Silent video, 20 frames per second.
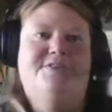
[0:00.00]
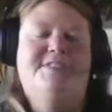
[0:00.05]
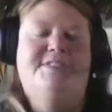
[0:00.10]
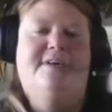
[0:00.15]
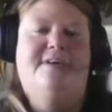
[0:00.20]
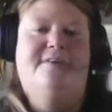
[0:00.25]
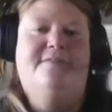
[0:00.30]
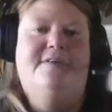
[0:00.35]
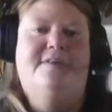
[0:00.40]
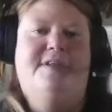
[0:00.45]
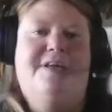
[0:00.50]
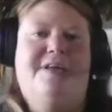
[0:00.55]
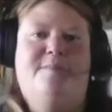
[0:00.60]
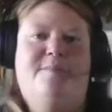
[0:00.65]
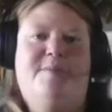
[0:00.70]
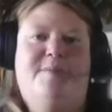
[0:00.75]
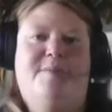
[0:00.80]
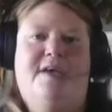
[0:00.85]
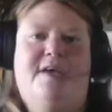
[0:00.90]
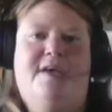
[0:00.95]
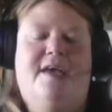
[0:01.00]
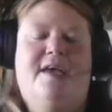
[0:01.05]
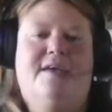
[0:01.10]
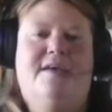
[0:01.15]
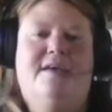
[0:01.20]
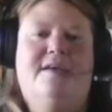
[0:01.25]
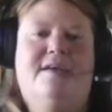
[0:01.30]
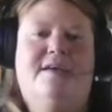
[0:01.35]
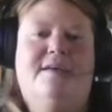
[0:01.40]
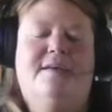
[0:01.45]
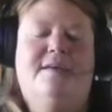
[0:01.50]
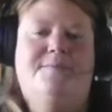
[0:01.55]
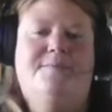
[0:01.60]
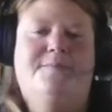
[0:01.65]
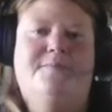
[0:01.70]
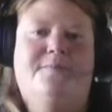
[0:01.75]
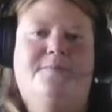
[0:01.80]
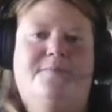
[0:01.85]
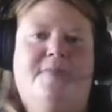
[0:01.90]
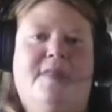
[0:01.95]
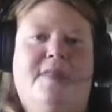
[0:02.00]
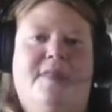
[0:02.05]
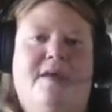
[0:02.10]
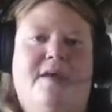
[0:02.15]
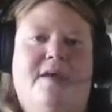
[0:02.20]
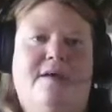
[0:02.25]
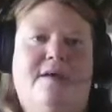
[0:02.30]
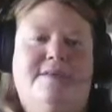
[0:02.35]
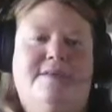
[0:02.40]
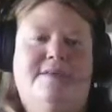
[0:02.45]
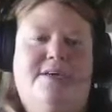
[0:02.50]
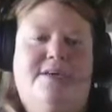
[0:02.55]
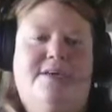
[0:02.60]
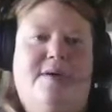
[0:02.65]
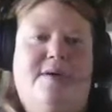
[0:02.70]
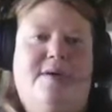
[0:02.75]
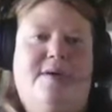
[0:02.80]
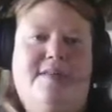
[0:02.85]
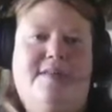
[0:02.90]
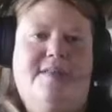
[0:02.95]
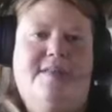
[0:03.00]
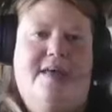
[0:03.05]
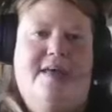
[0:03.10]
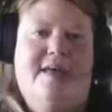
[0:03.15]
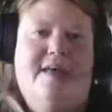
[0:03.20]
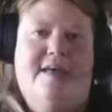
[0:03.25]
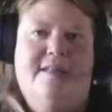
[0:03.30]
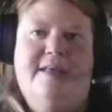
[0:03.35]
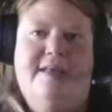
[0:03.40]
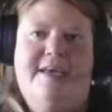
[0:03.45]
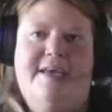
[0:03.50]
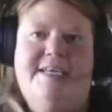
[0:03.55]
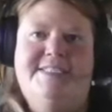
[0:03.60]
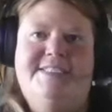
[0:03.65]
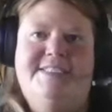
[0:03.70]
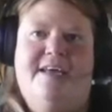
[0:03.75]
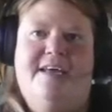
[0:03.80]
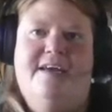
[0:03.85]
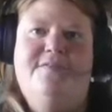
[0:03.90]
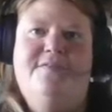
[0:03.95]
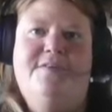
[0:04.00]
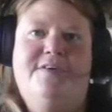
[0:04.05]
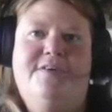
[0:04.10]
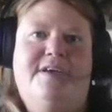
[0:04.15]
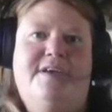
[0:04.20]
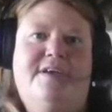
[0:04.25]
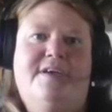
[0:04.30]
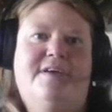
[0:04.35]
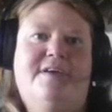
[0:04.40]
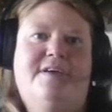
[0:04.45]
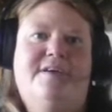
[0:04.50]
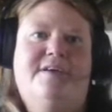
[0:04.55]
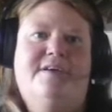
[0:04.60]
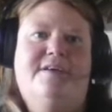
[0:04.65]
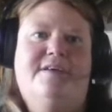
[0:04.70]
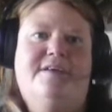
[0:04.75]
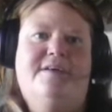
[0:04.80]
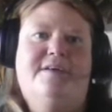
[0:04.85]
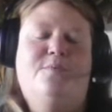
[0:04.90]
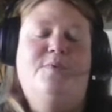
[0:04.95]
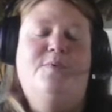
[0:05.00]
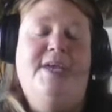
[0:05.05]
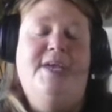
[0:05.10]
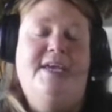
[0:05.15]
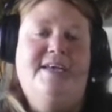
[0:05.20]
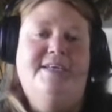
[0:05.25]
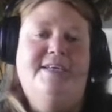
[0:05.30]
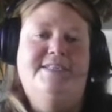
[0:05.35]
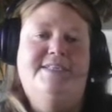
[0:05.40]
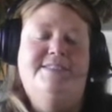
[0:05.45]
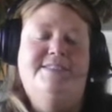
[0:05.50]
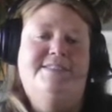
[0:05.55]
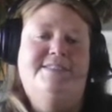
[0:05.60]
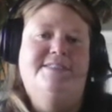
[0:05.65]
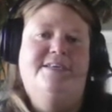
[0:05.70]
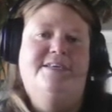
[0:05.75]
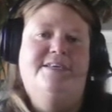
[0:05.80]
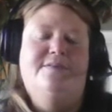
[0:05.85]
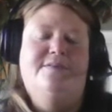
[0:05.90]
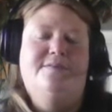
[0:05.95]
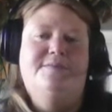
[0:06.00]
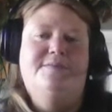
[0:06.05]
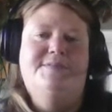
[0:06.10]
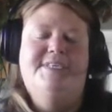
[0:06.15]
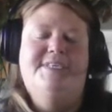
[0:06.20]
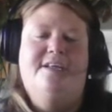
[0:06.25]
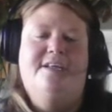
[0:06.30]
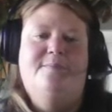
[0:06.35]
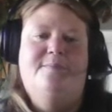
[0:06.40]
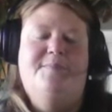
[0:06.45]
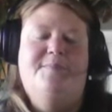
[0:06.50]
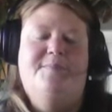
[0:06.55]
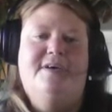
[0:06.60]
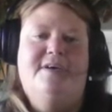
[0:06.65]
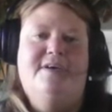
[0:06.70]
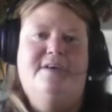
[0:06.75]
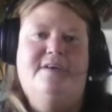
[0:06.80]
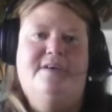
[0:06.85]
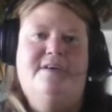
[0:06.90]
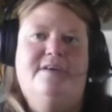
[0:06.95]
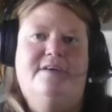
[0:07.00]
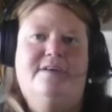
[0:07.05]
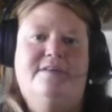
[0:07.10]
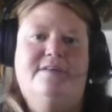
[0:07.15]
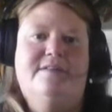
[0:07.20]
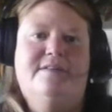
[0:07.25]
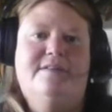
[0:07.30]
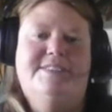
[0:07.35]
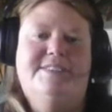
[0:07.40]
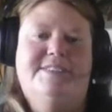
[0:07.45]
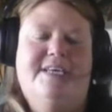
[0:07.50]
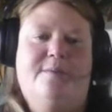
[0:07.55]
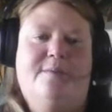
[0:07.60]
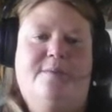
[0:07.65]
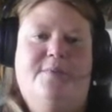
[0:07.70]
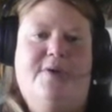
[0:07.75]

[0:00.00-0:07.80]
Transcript: your stuff in APA. So, like I said, every week is, set up the same